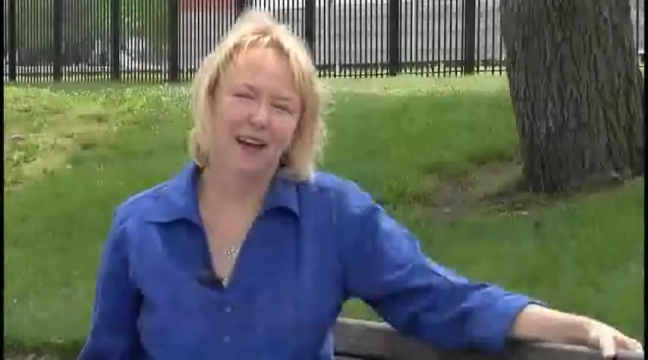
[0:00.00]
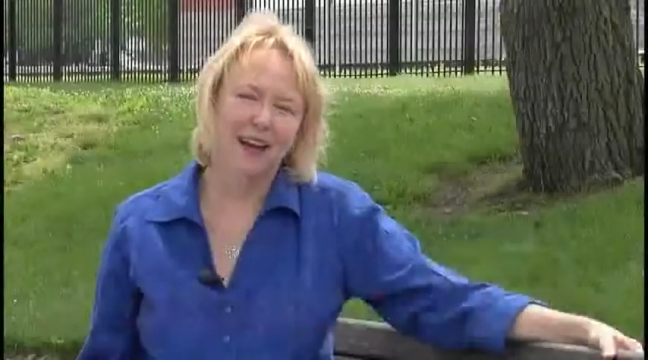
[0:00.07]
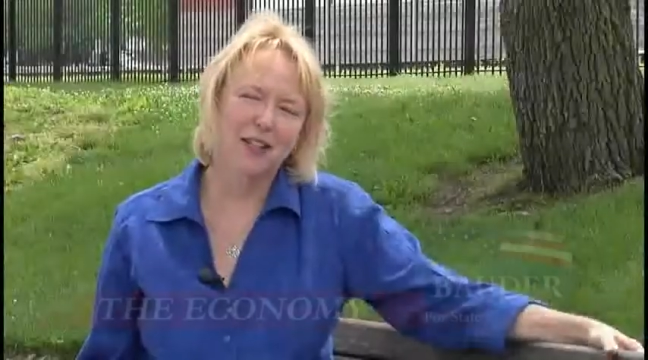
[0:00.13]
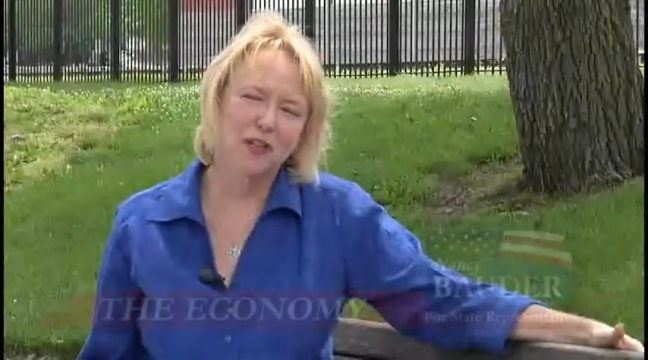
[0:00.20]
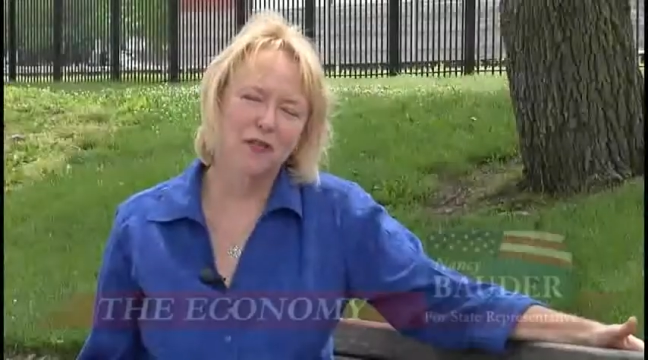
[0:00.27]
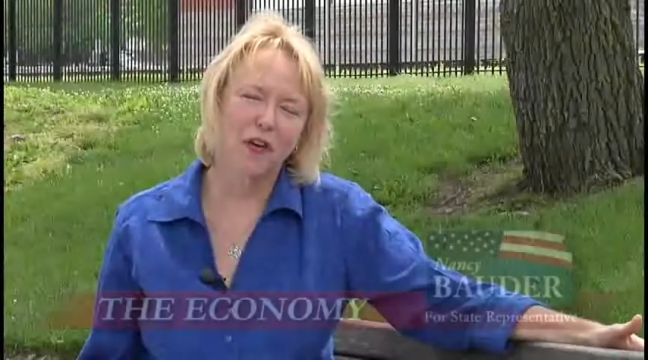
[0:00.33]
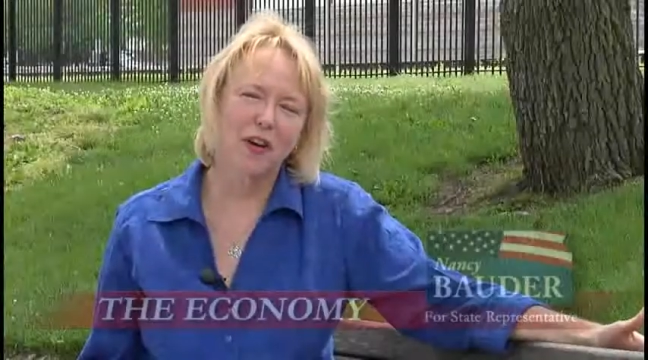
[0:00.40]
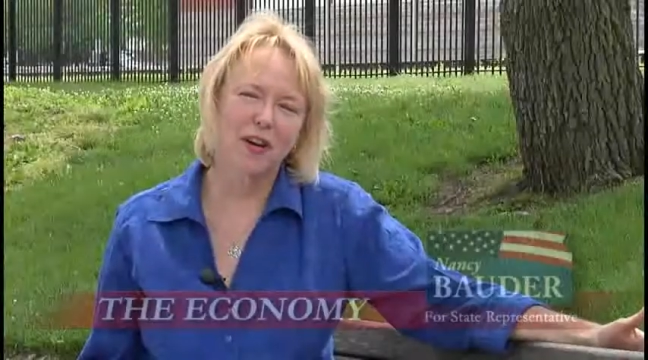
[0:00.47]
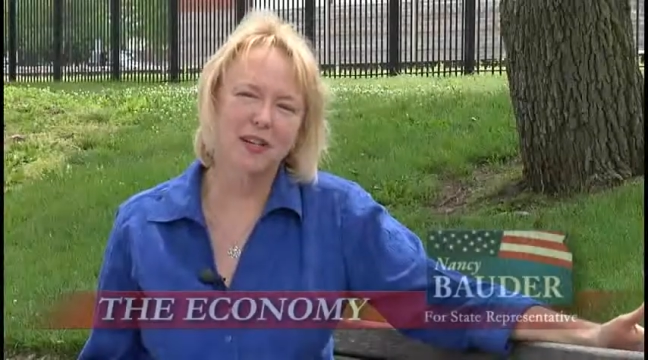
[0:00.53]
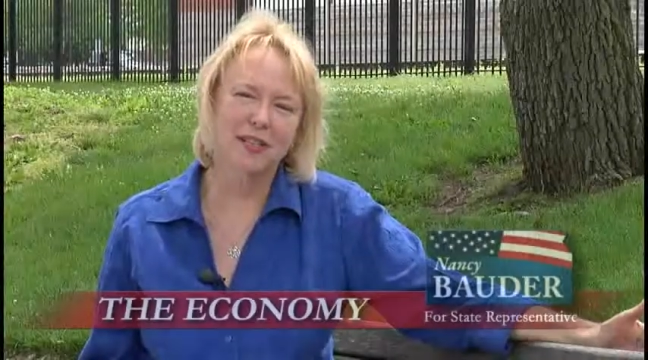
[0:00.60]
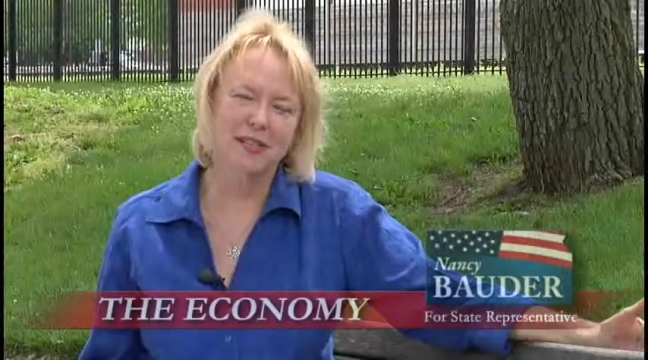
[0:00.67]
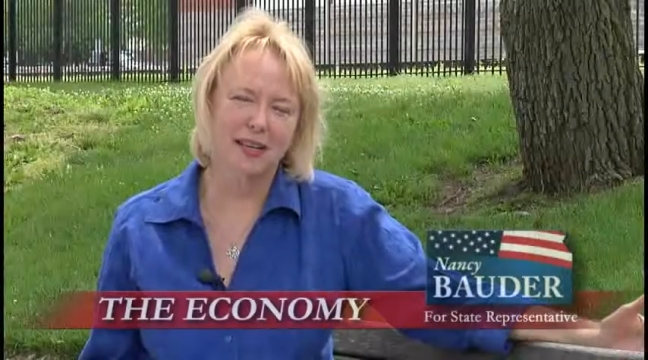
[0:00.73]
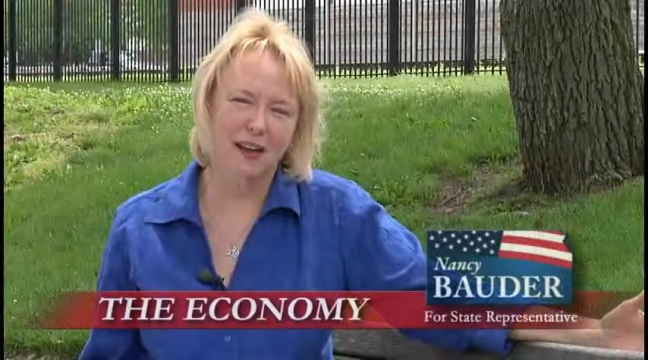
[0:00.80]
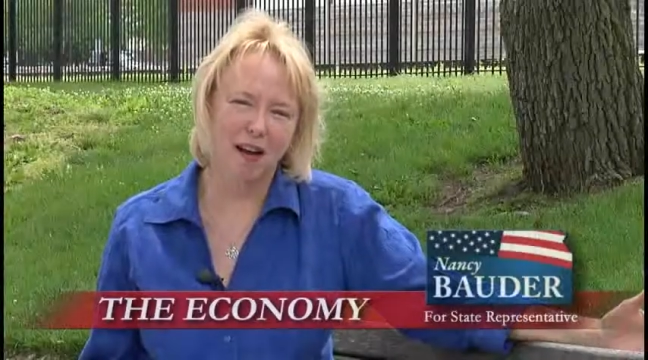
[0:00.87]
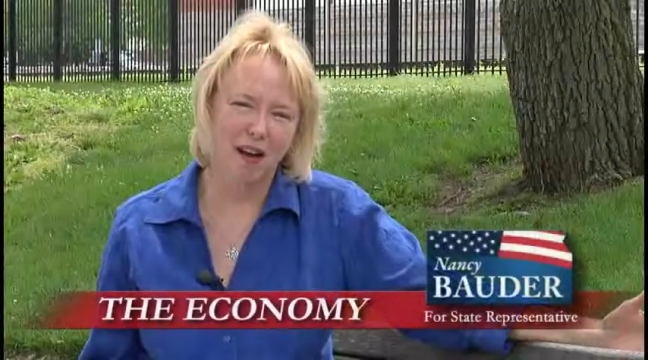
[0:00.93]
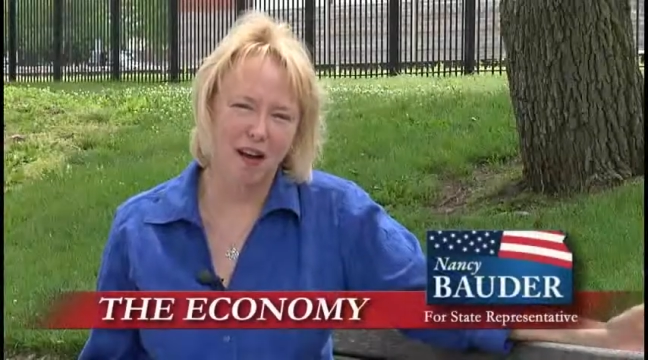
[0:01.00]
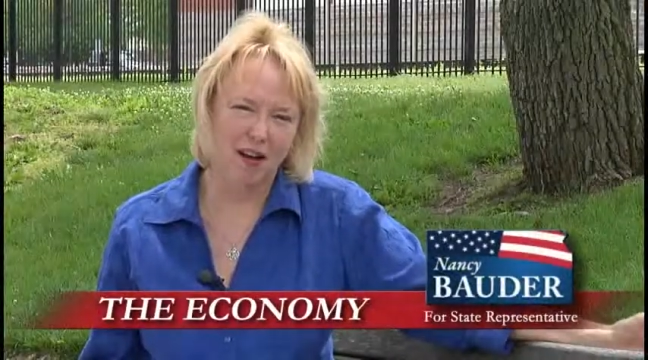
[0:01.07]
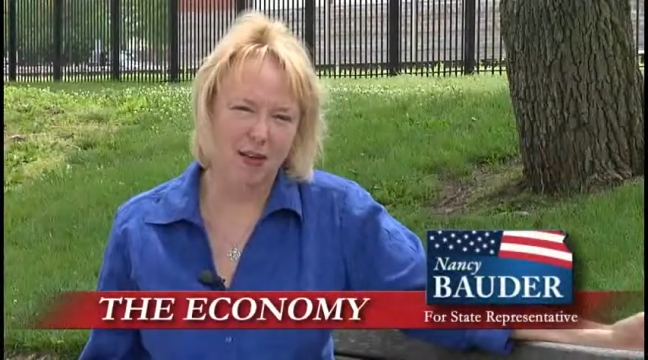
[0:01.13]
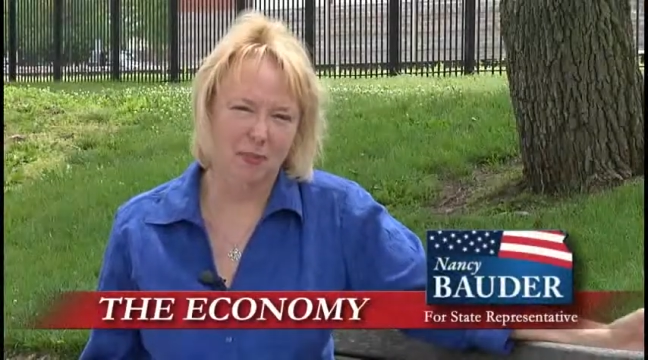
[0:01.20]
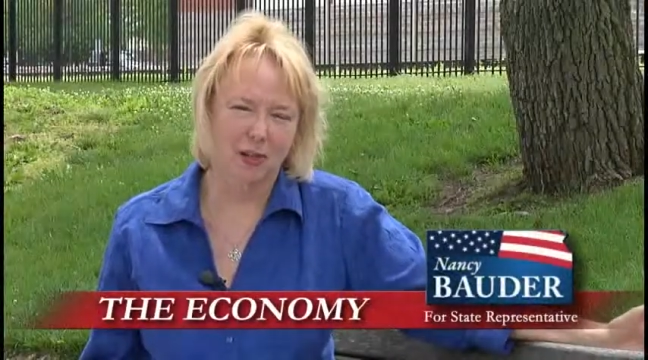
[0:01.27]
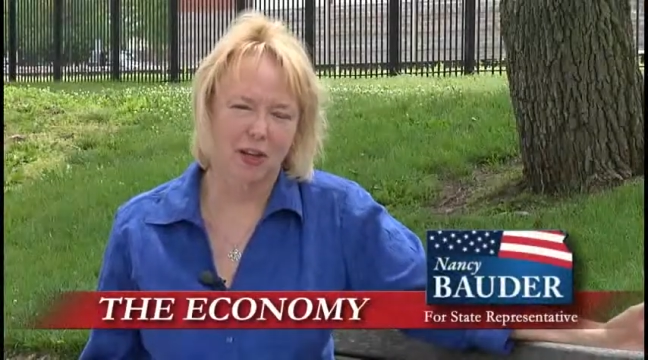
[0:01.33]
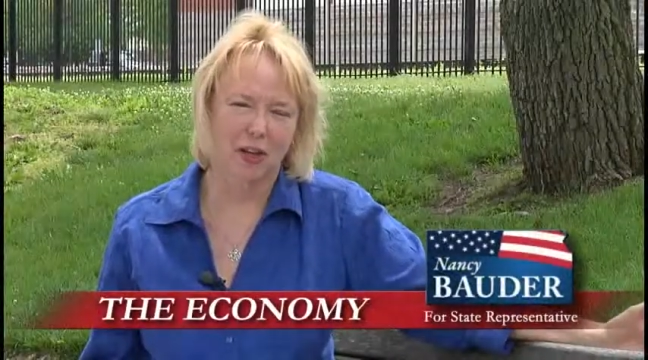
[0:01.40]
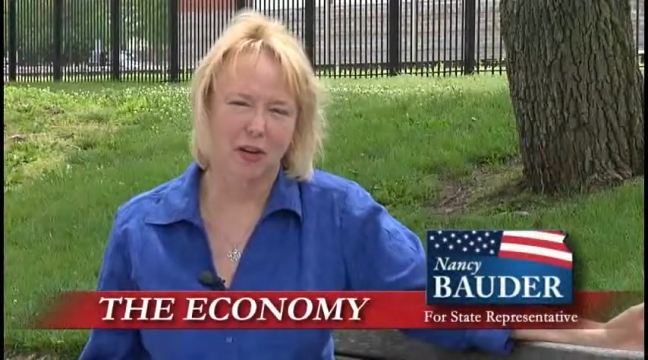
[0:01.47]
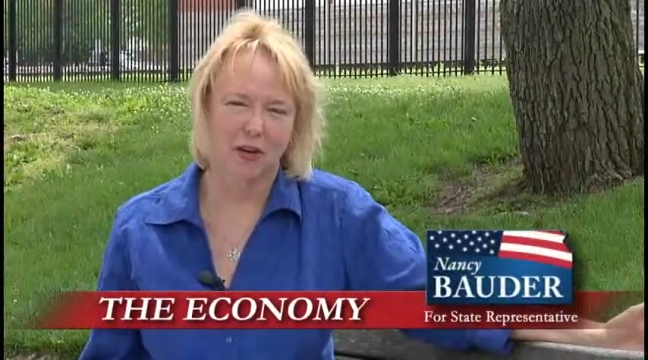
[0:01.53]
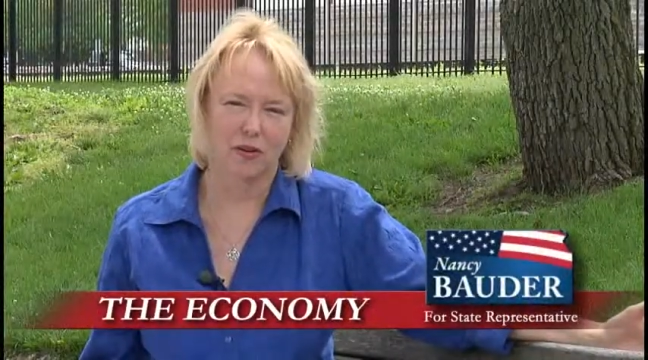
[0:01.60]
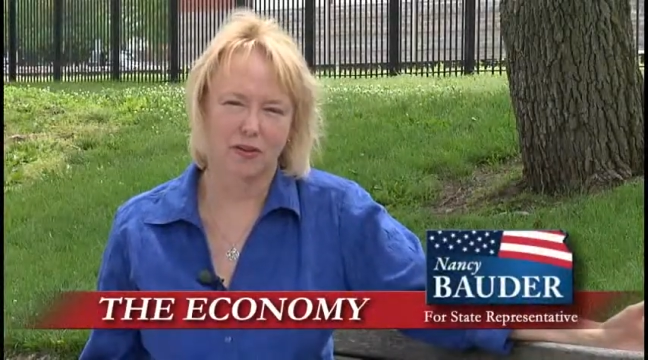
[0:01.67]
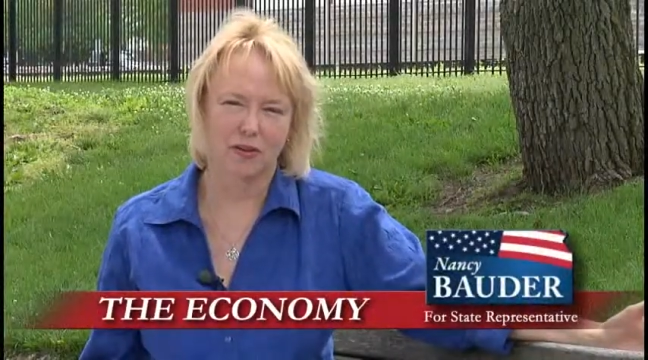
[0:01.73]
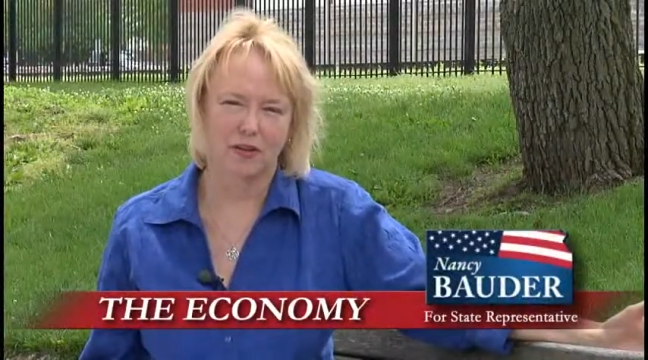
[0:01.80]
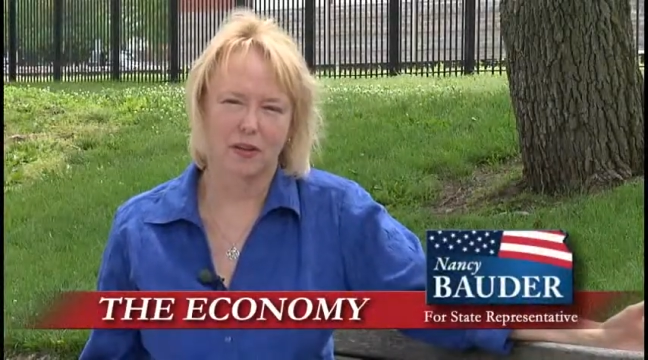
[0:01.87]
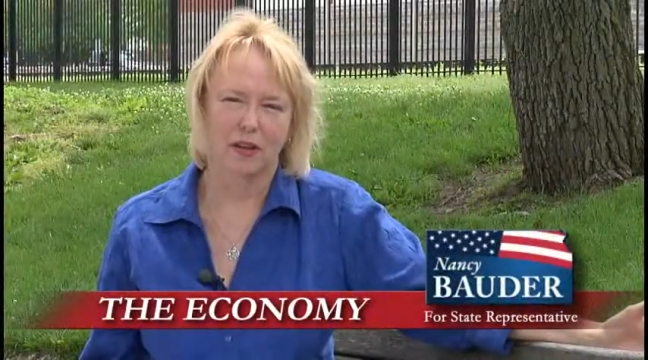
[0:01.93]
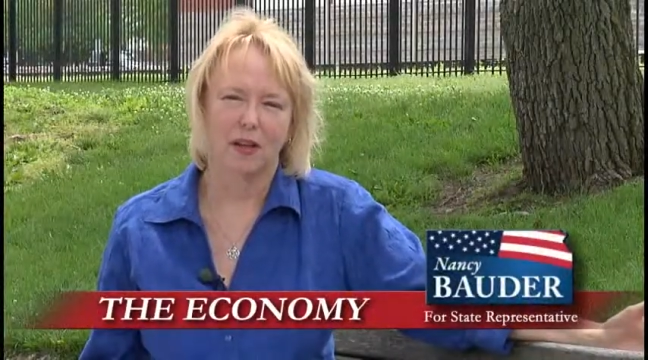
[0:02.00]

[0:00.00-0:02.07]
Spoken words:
As far as the economy goes,